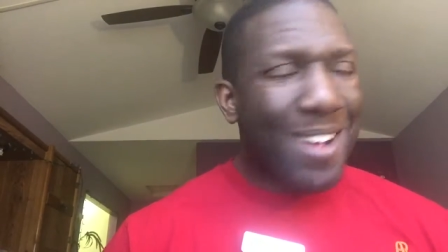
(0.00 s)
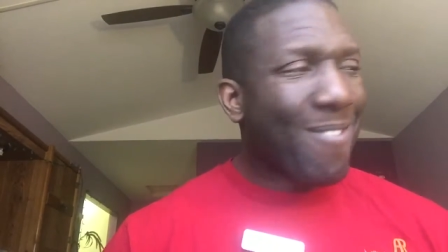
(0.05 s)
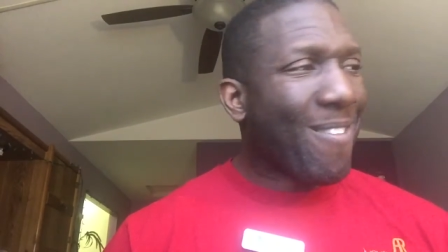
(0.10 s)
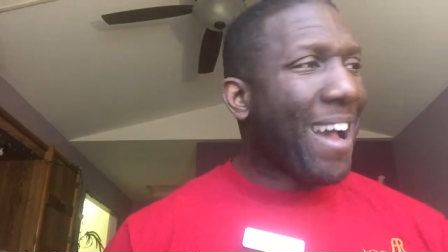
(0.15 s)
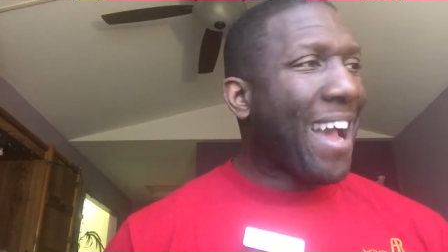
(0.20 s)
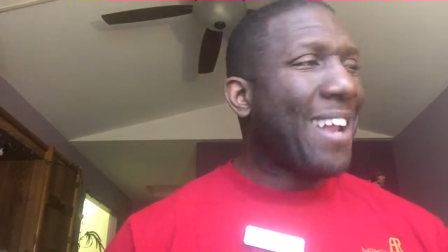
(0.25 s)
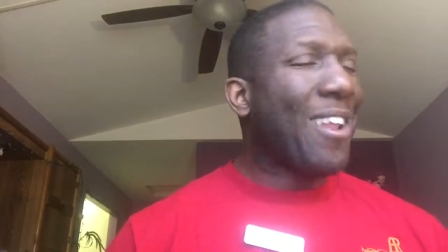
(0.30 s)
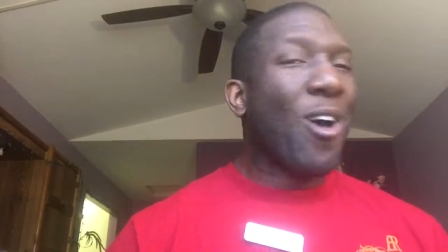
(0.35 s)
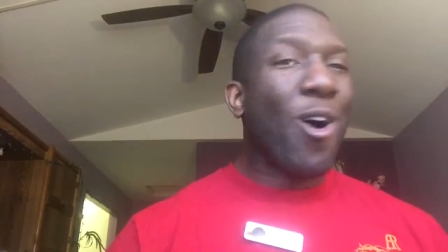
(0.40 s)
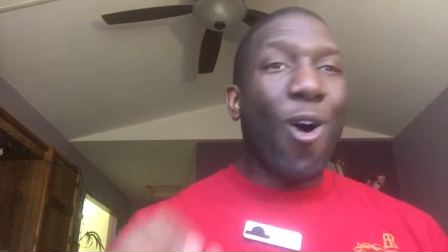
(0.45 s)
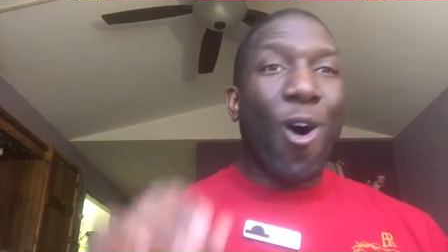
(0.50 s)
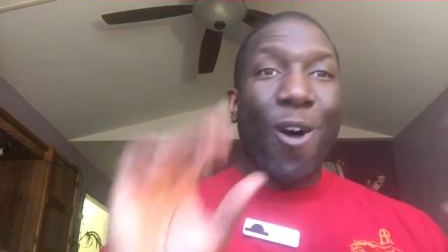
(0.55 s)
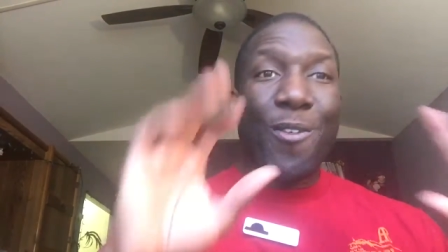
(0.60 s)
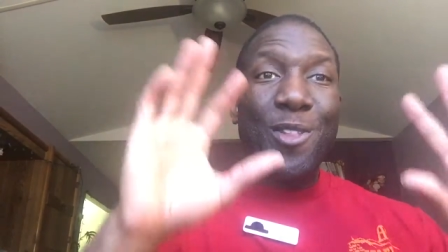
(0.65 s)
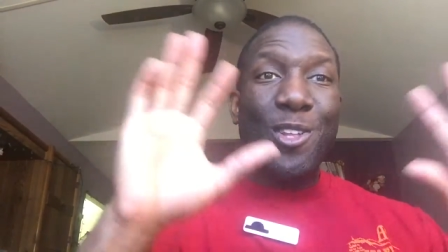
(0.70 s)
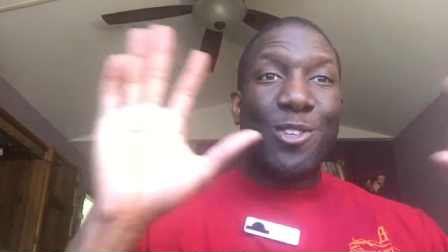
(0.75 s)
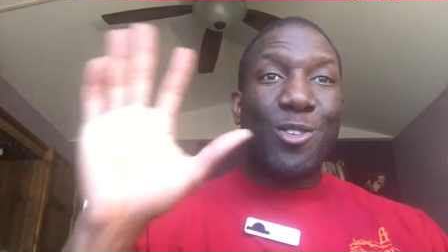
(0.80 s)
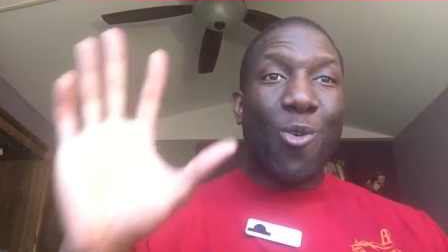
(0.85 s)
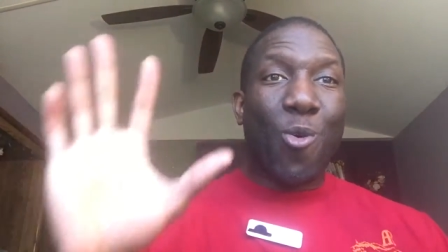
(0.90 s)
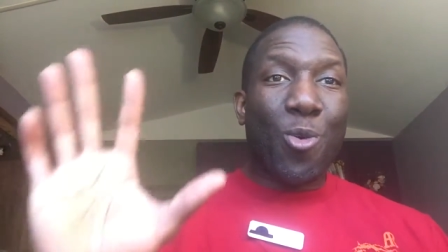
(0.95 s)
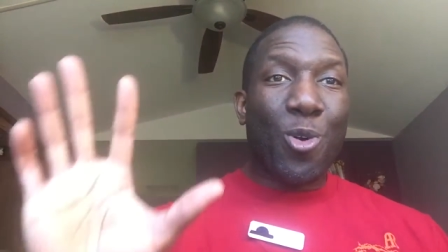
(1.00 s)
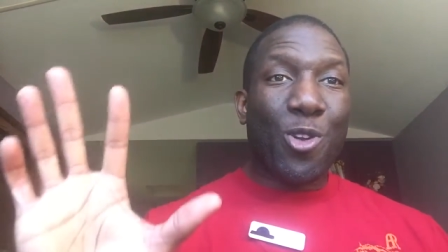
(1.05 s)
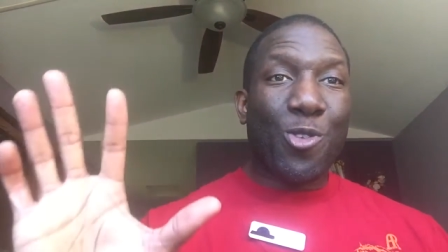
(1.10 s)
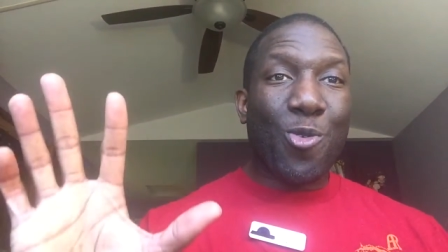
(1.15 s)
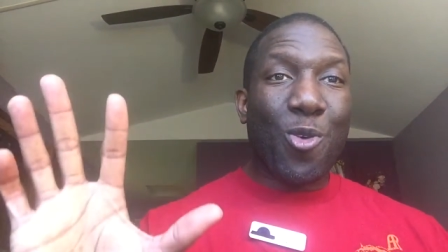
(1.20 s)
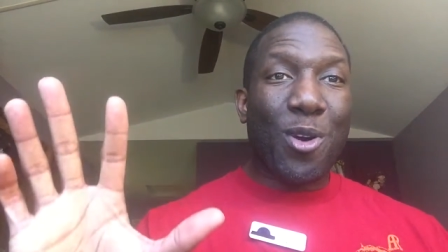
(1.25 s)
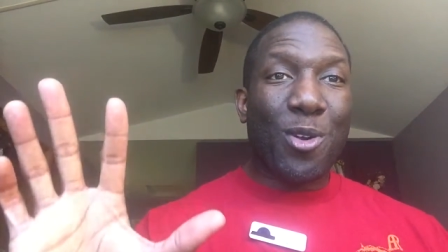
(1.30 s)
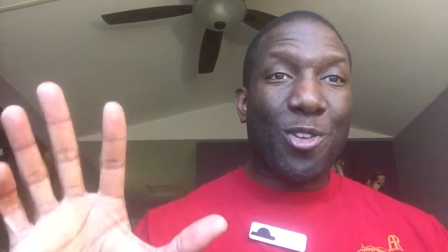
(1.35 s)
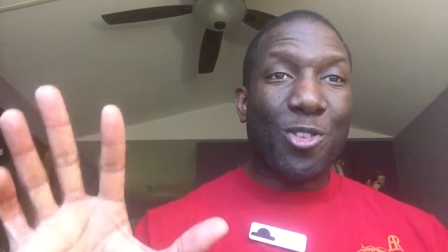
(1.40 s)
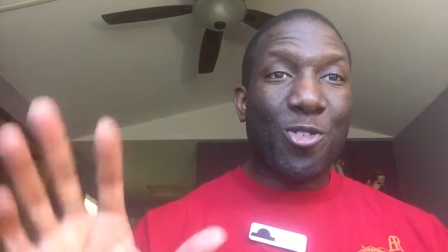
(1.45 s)
right? All these
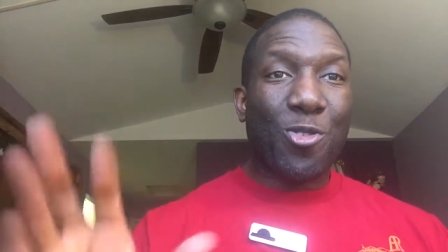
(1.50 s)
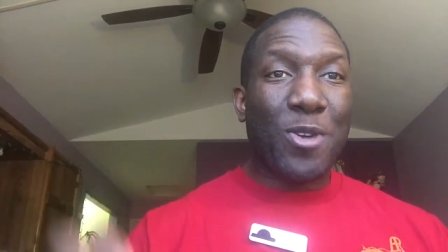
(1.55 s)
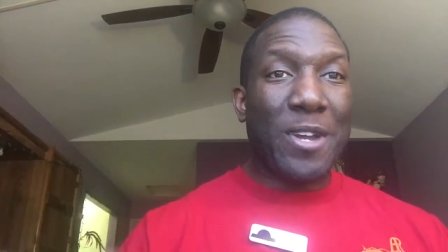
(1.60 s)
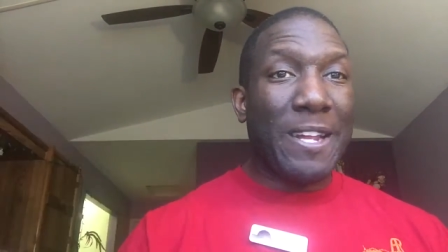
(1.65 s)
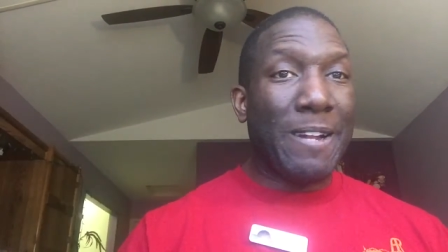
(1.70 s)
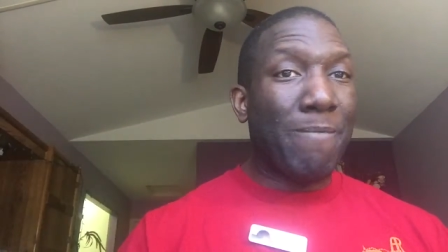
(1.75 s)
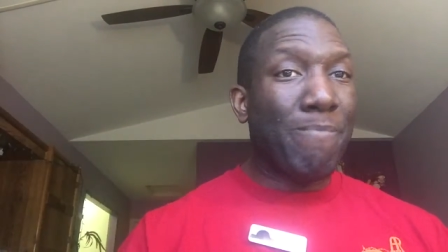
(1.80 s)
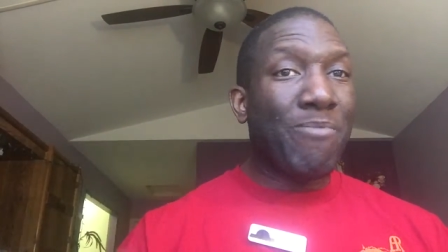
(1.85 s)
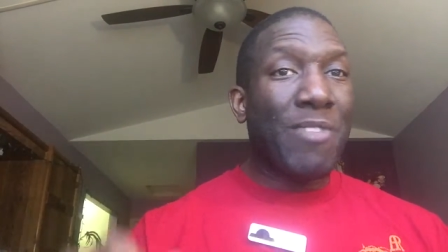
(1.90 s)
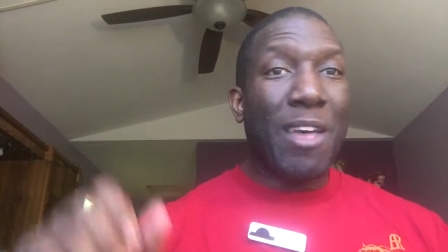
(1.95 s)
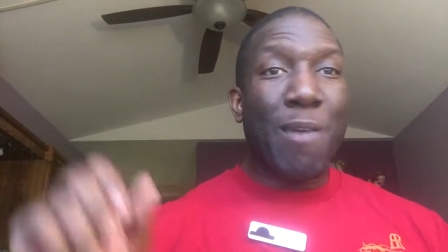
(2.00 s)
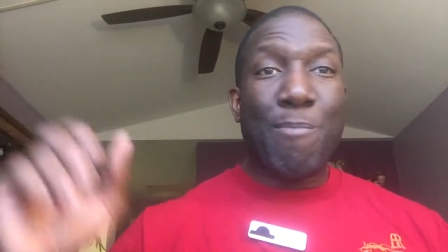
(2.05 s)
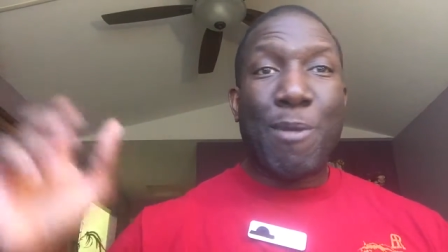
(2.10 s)
orders were on the screen.